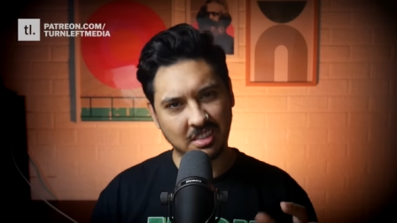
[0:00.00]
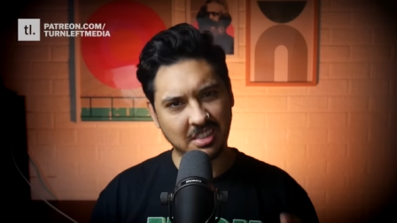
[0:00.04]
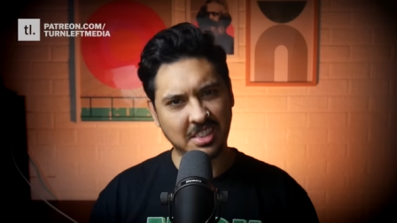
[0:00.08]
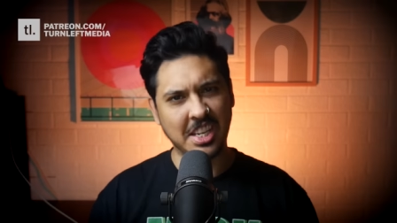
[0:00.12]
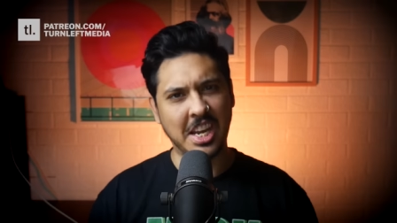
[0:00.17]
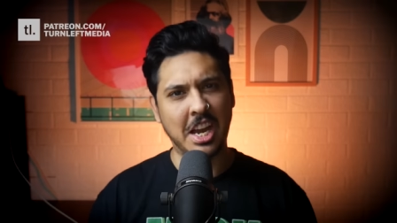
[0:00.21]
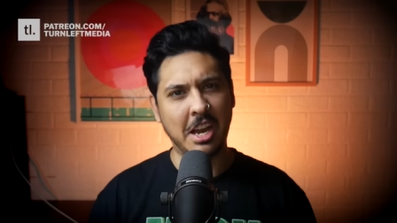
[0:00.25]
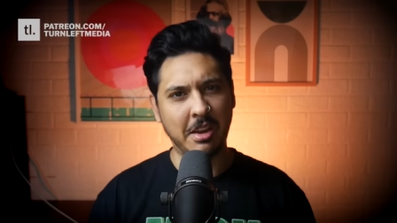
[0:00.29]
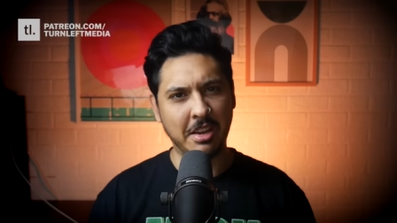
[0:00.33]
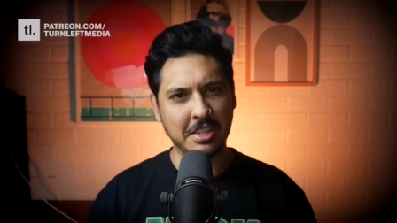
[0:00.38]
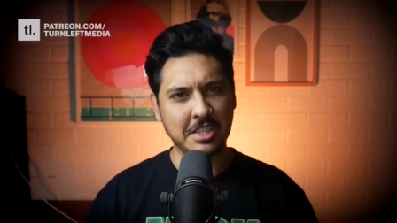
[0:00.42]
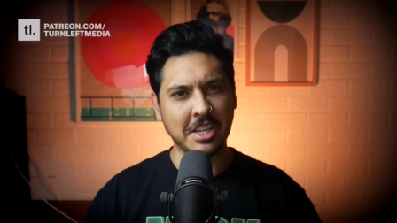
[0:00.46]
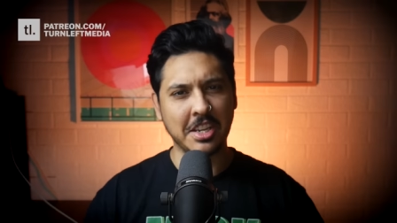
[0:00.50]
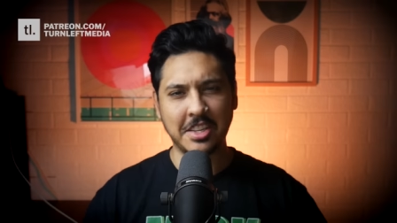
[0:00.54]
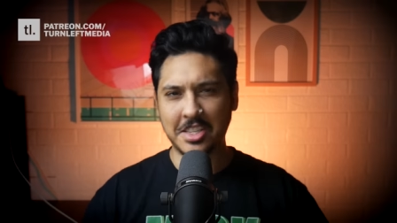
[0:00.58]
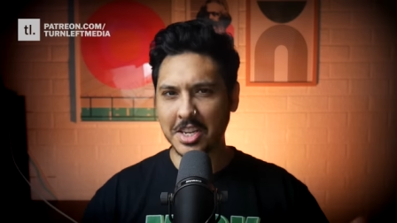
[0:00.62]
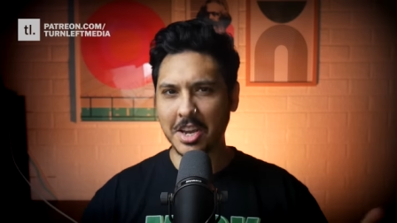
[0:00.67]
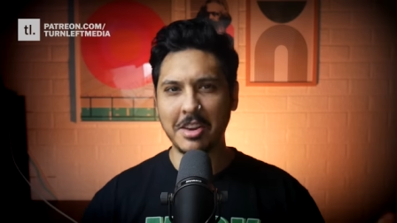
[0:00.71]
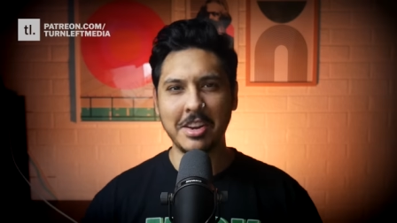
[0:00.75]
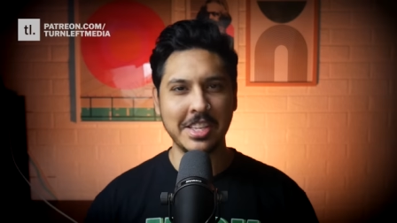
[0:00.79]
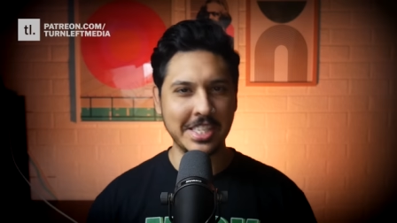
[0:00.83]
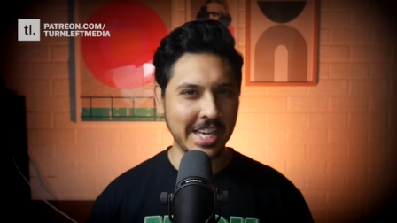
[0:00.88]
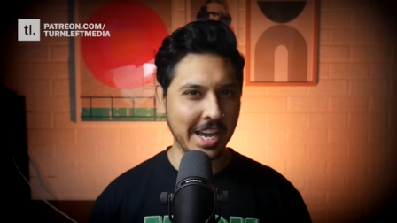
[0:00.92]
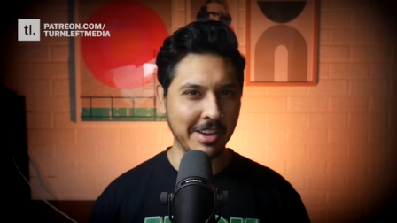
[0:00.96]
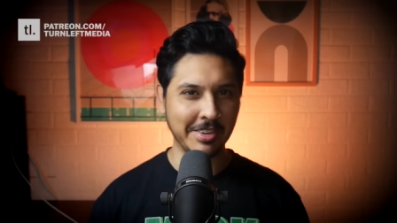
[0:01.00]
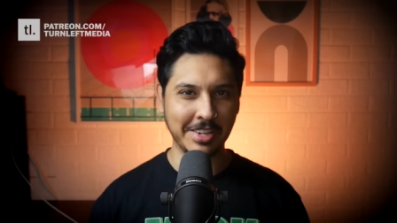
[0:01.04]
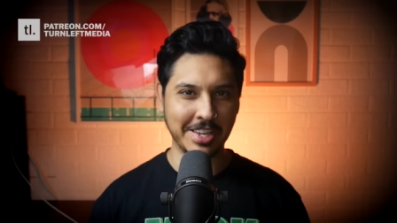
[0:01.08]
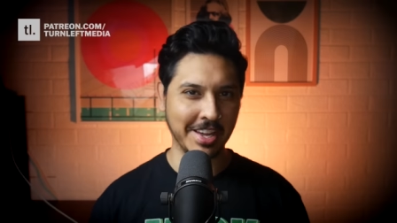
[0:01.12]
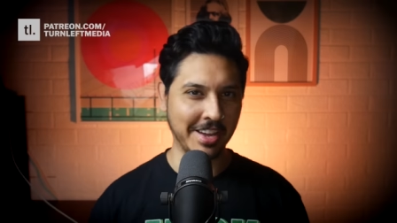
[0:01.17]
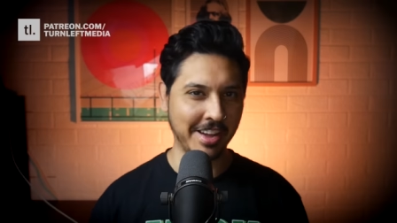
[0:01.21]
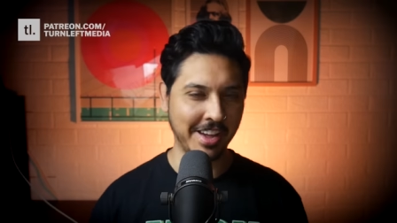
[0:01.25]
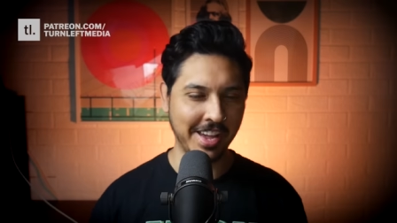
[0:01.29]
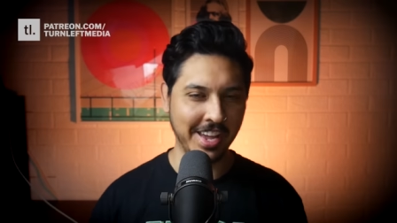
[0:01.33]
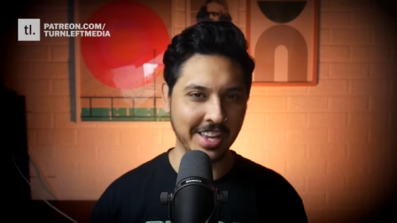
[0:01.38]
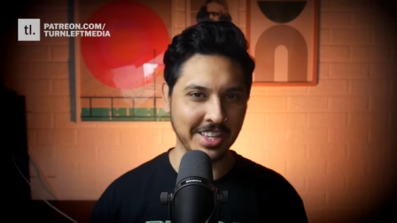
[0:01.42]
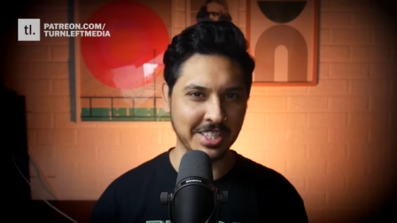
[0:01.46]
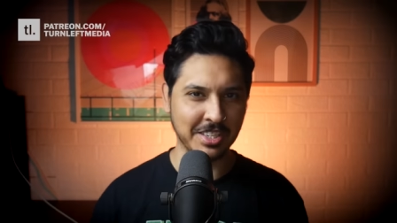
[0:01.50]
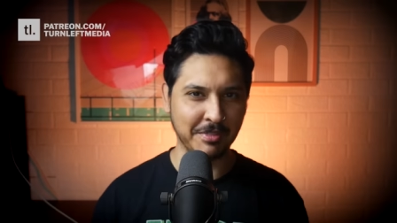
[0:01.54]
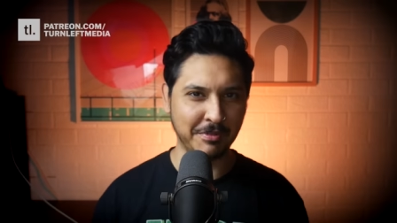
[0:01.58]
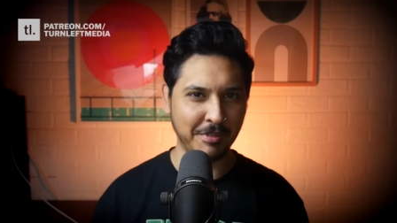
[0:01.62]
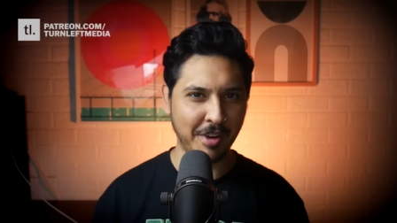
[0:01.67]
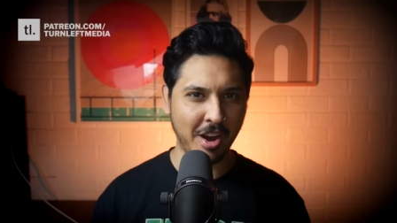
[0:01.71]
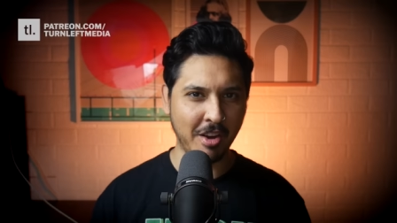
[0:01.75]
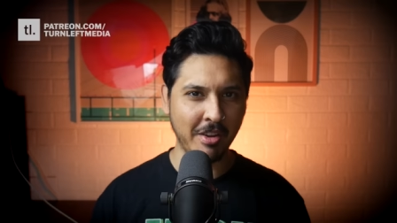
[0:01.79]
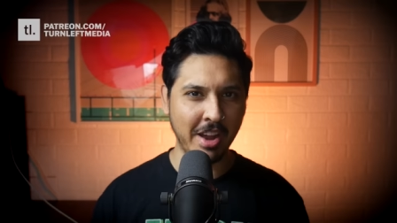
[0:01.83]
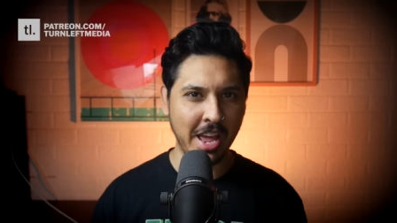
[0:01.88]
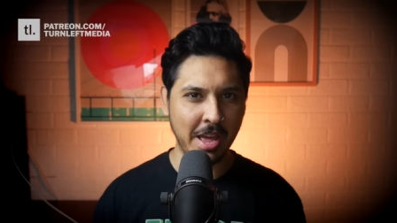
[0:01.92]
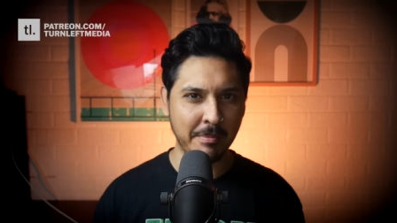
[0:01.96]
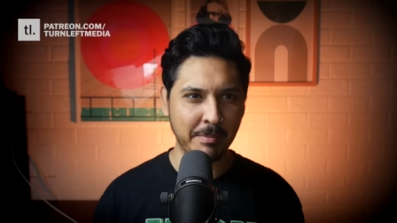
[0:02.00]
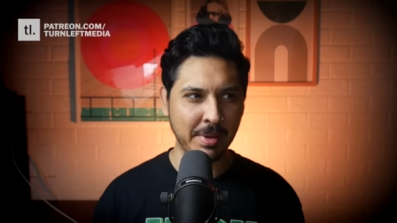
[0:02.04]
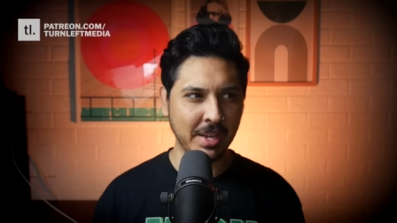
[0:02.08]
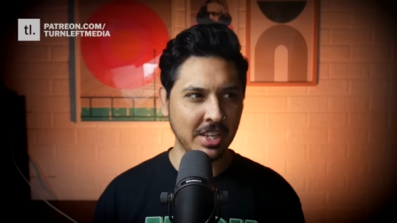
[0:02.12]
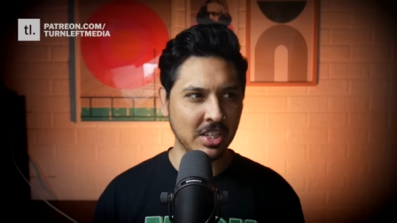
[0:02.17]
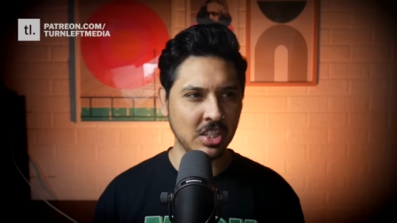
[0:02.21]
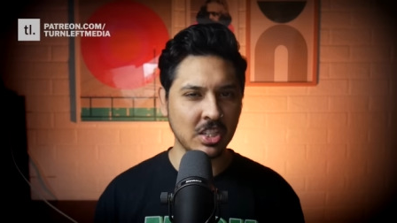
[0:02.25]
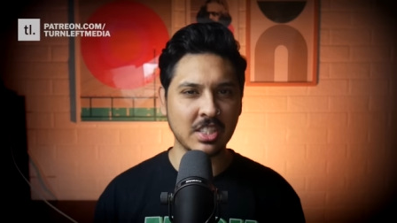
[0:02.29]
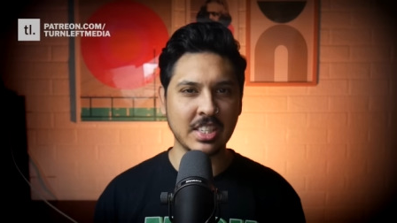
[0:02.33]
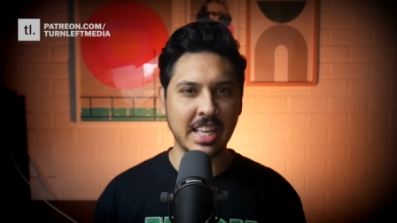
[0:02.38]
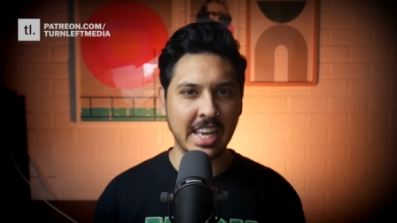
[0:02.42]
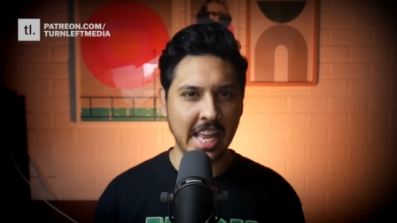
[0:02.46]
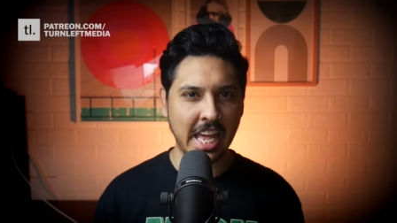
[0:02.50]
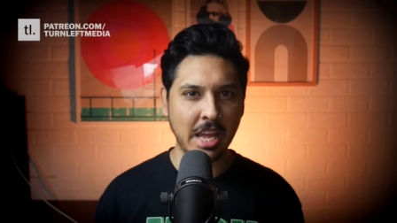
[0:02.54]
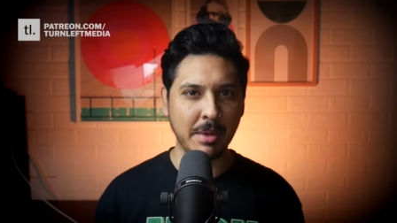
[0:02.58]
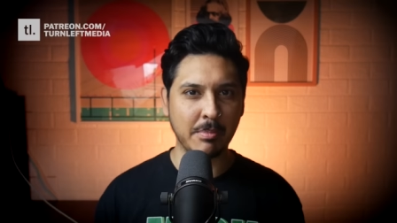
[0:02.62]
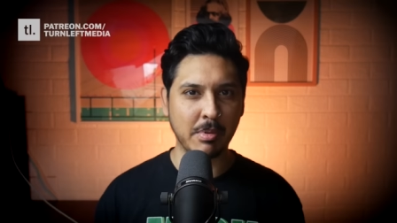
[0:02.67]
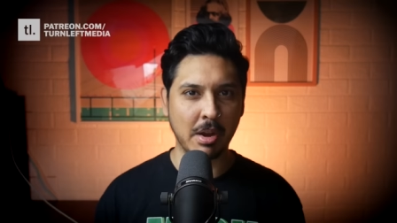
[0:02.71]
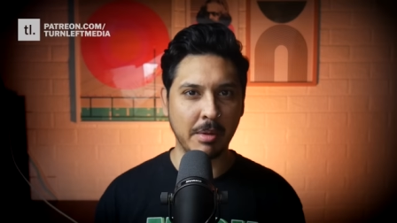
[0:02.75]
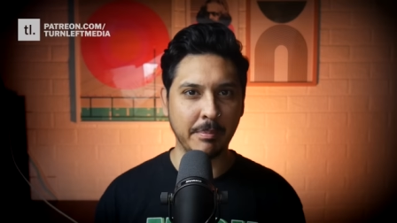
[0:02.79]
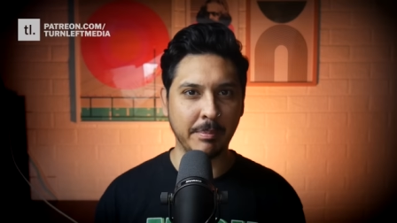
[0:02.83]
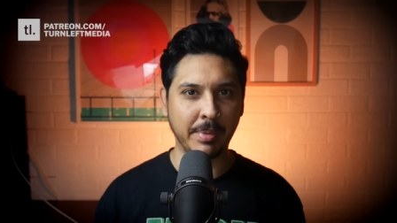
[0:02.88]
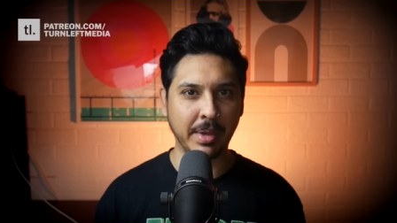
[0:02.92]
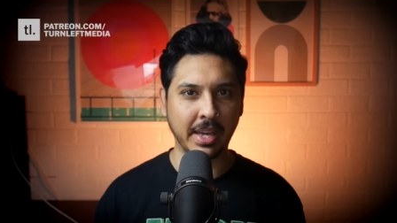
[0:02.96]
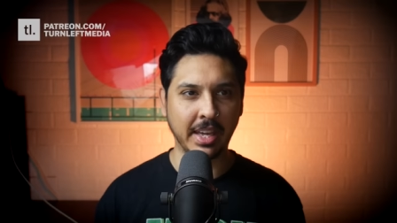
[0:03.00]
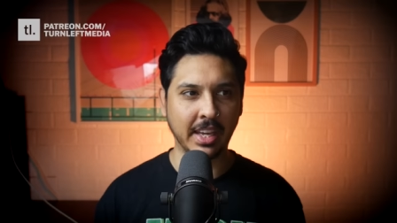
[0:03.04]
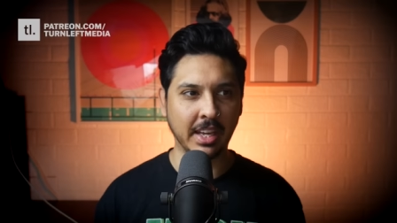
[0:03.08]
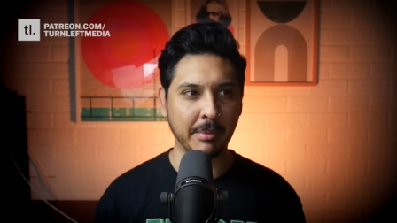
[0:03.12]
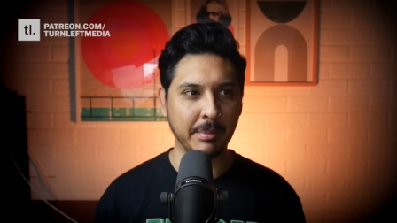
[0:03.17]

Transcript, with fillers: can't uh, tone it down, Curtis. A far right MP, she's a Labour MP.